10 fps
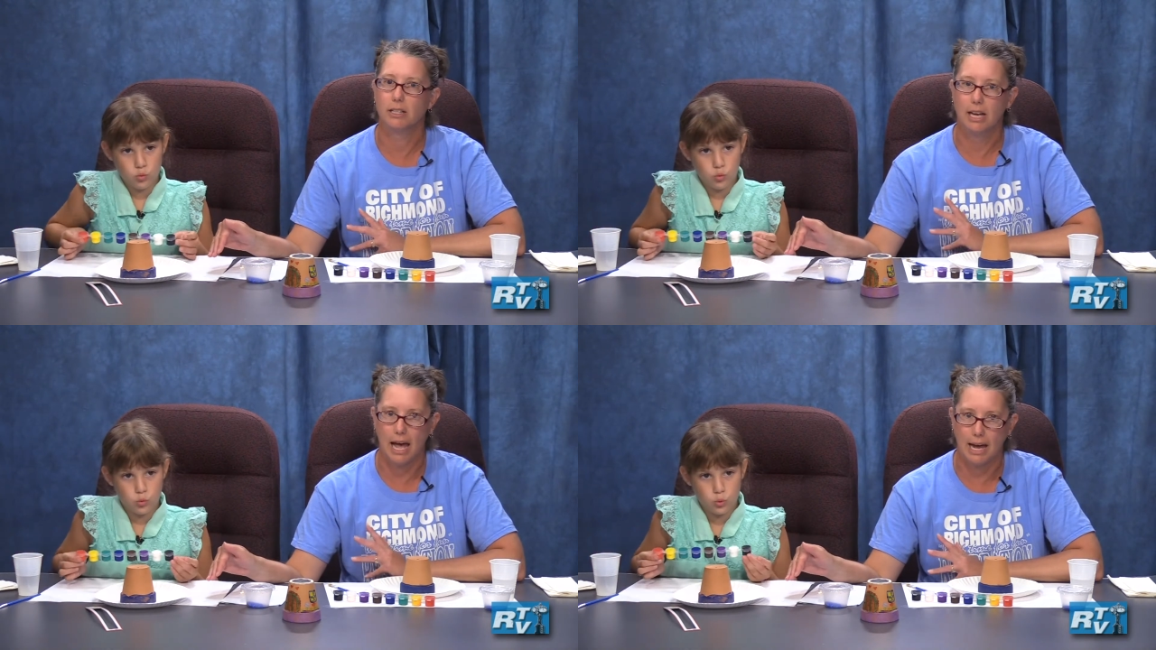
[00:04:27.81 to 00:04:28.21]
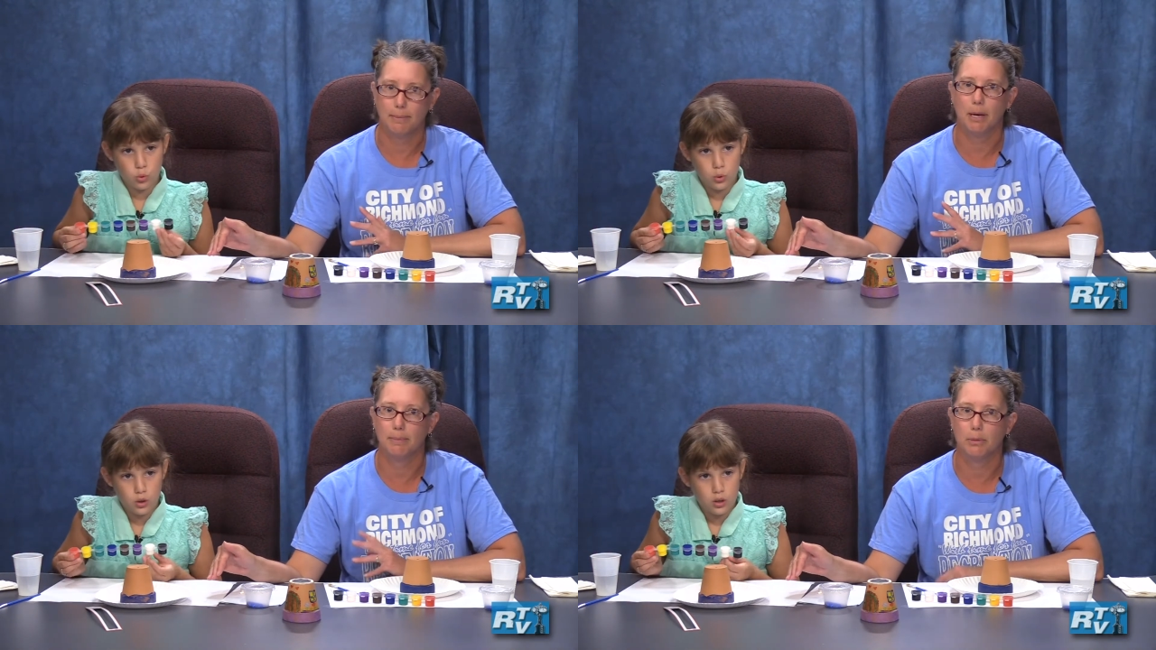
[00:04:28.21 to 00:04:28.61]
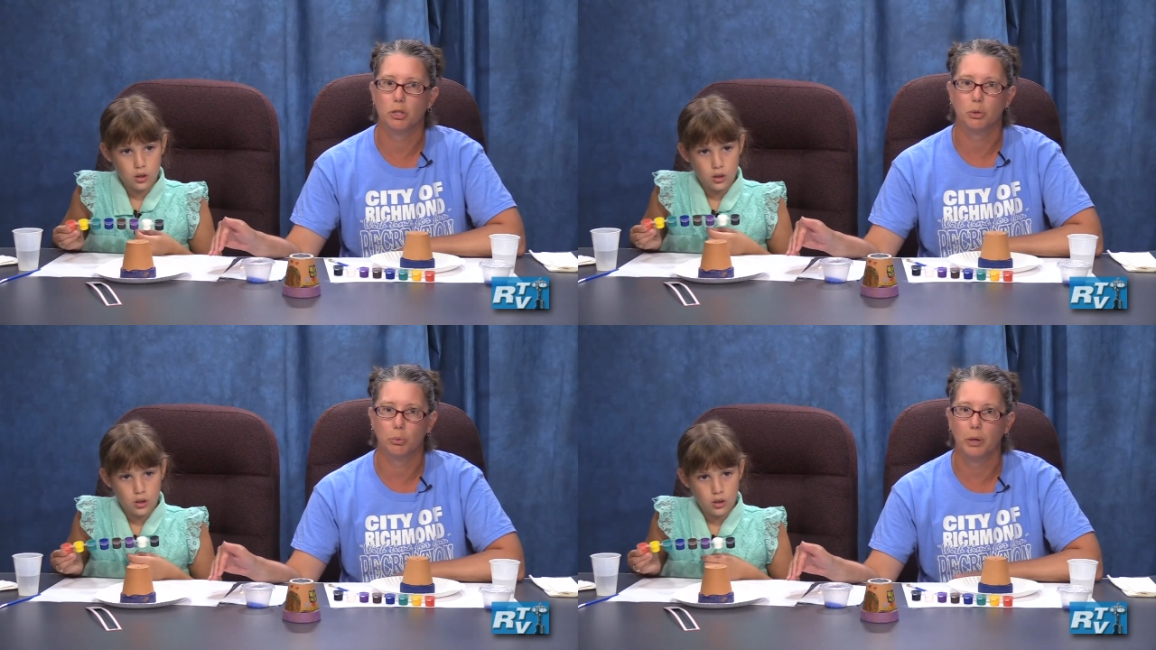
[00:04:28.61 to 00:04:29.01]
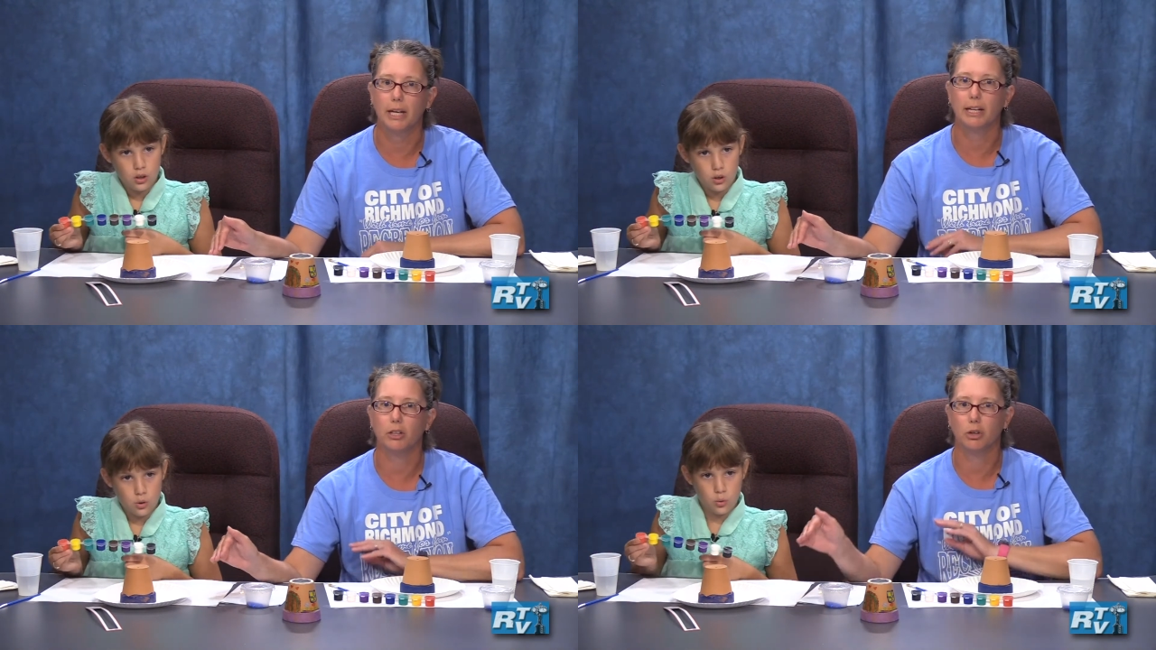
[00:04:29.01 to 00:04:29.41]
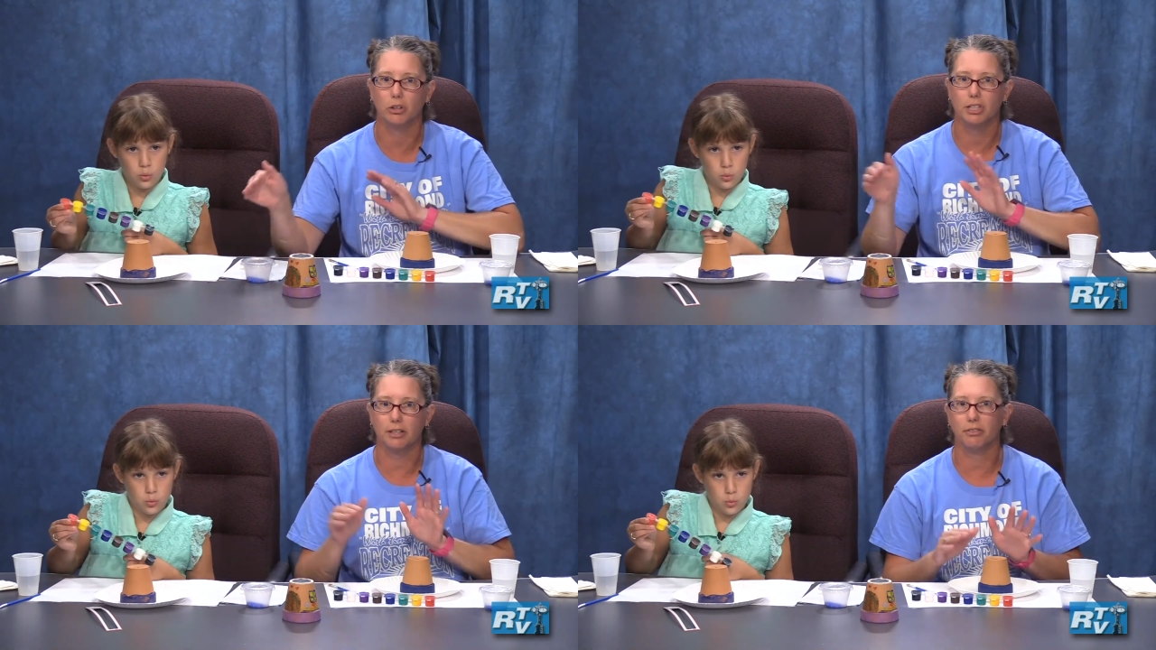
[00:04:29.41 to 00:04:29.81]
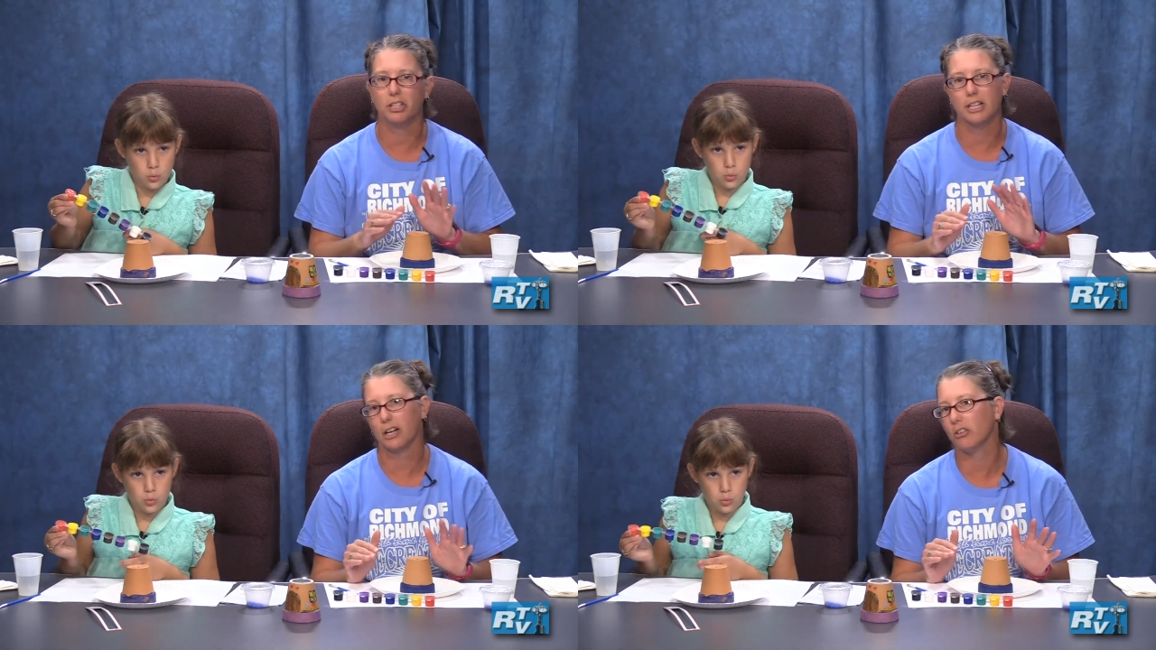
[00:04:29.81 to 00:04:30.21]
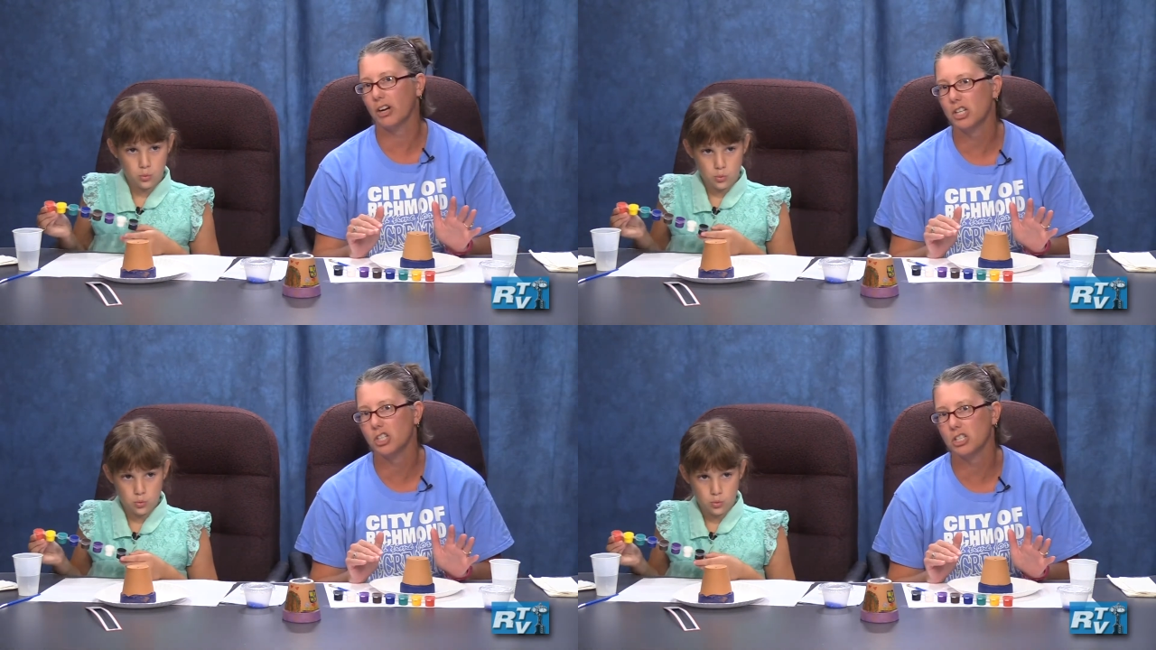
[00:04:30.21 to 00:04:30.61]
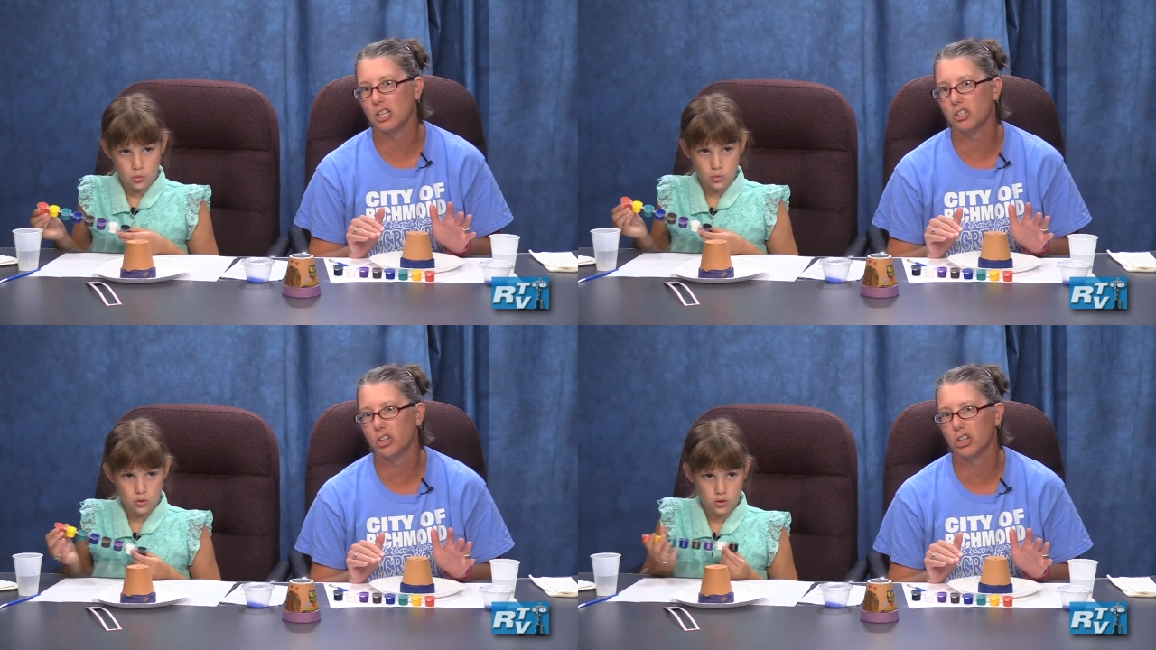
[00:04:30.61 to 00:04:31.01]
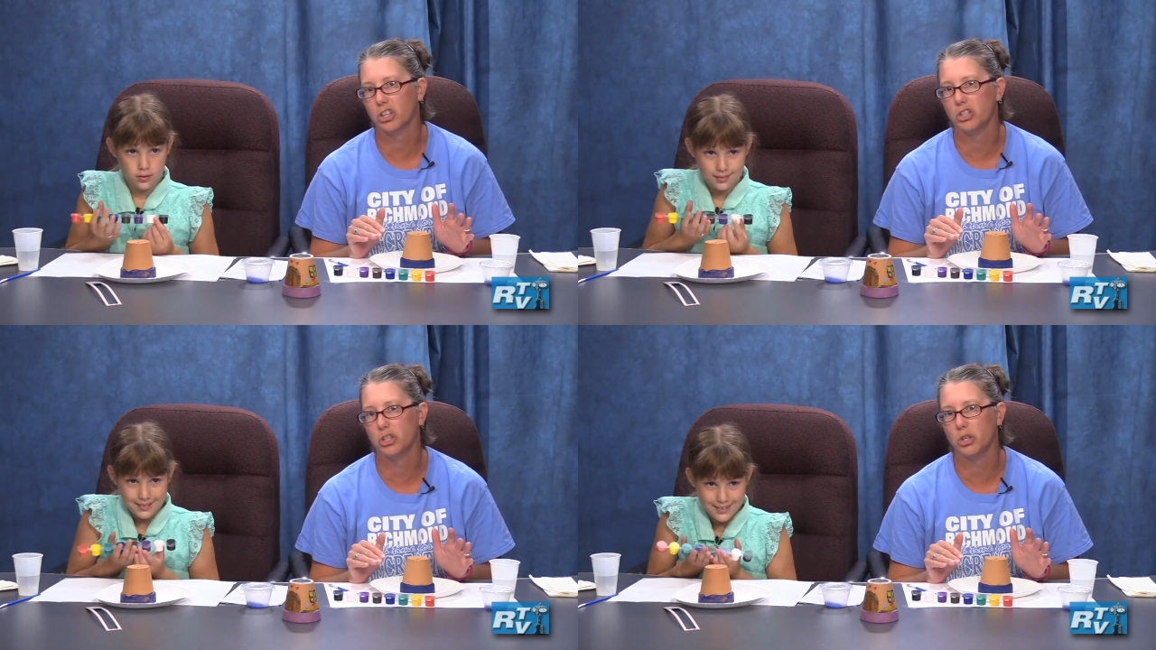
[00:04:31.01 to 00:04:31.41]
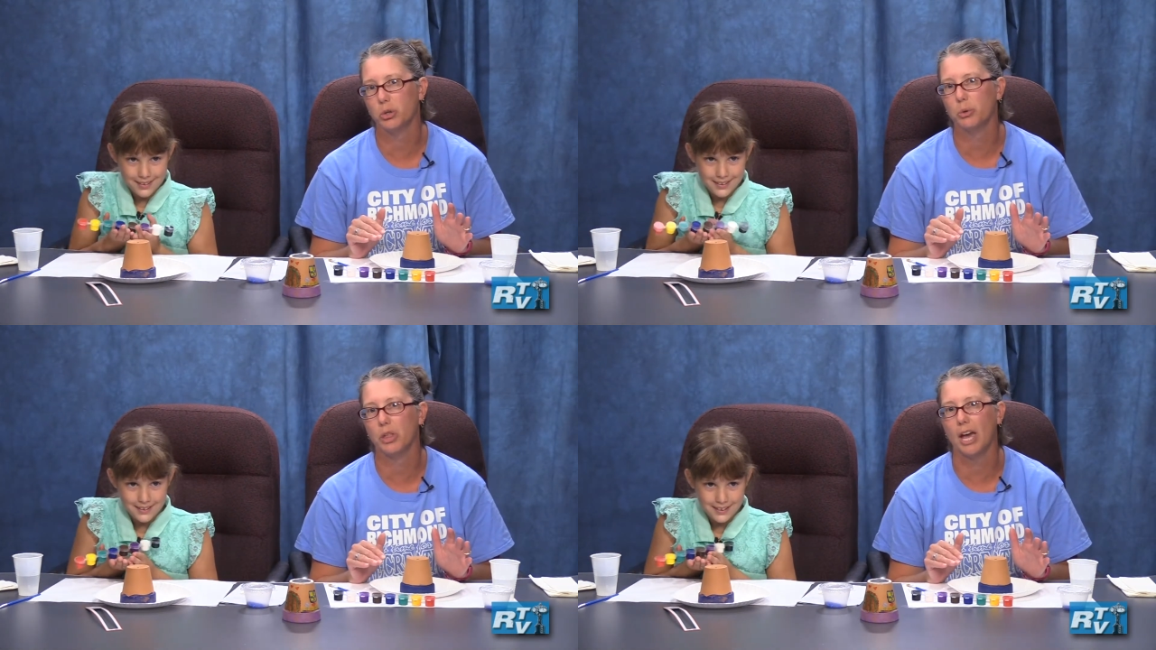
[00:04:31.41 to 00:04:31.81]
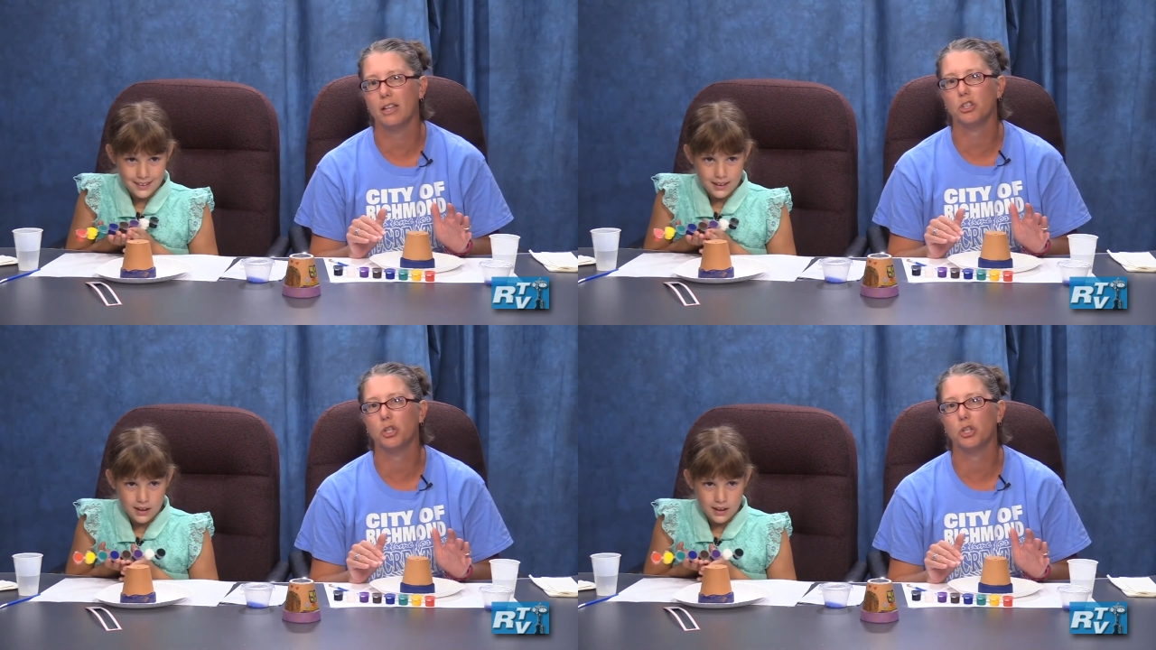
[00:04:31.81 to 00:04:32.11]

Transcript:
Speaker 1: time in between your different decorations that you're gonna do that